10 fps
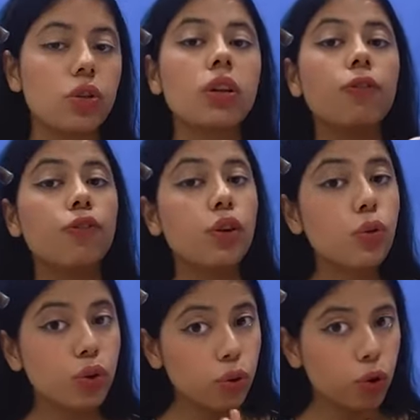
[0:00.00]
So if
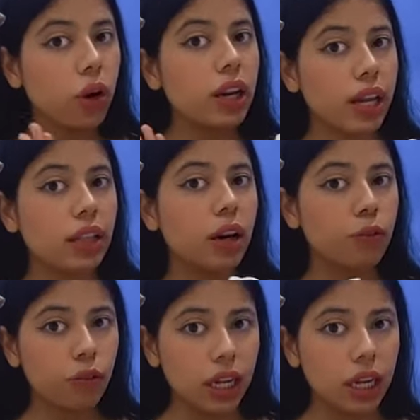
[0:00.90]
you do not like
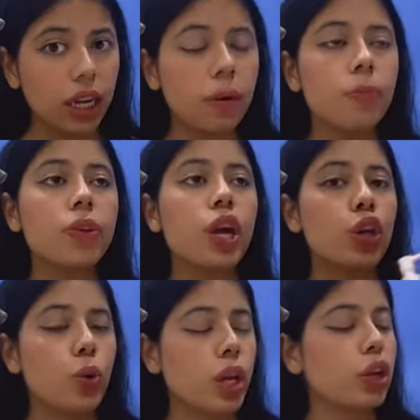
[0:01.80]
that feeling,
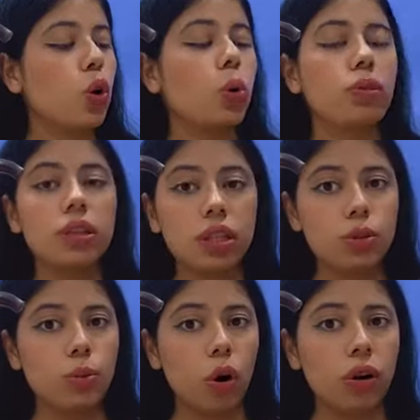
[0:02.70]
you can go with
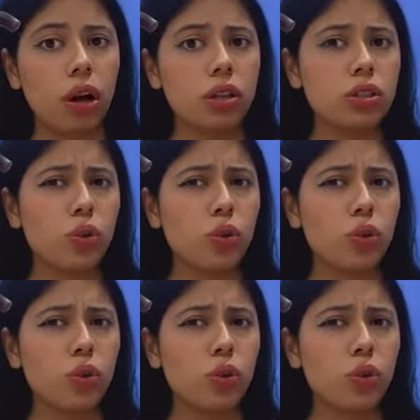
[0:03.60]
this product.